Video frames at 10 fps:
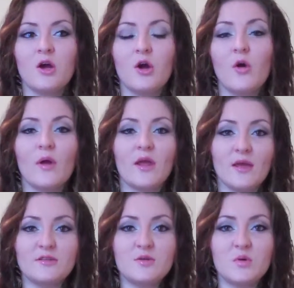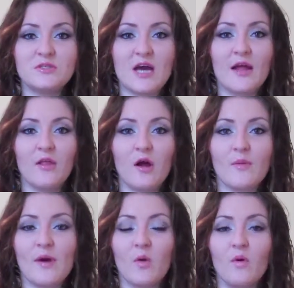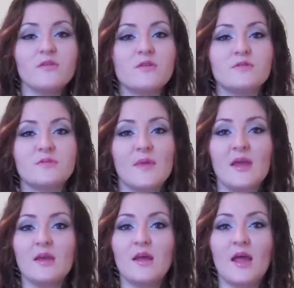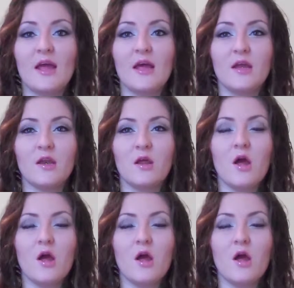going into a dialogue about what those mean and